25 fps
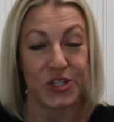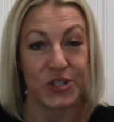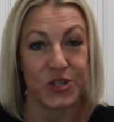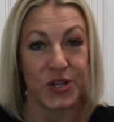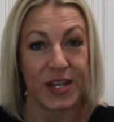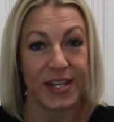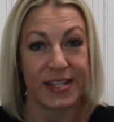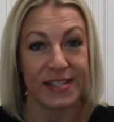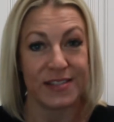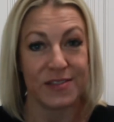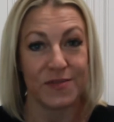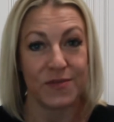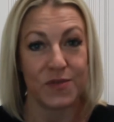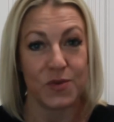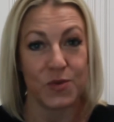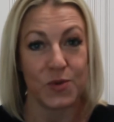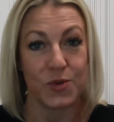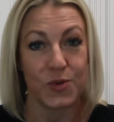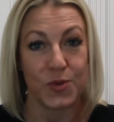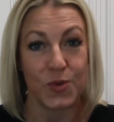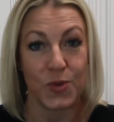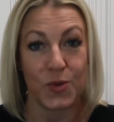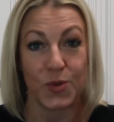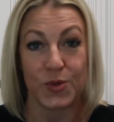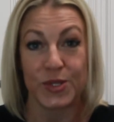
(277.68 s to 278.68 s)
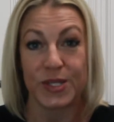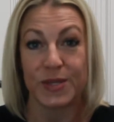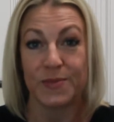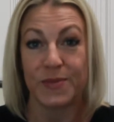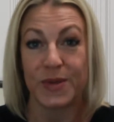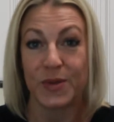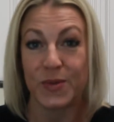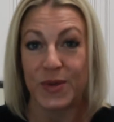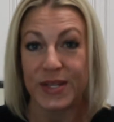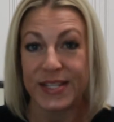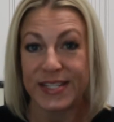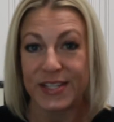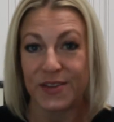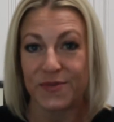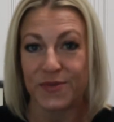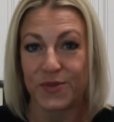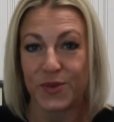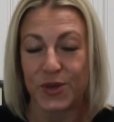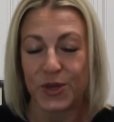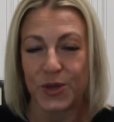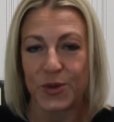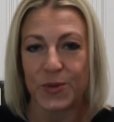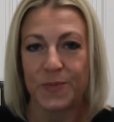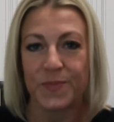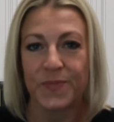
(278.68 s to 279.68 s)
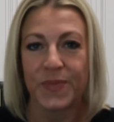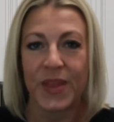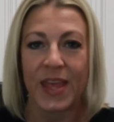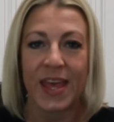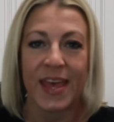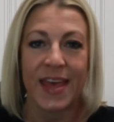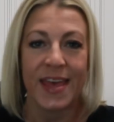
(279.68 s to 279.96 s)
trends for autumn and winter for you.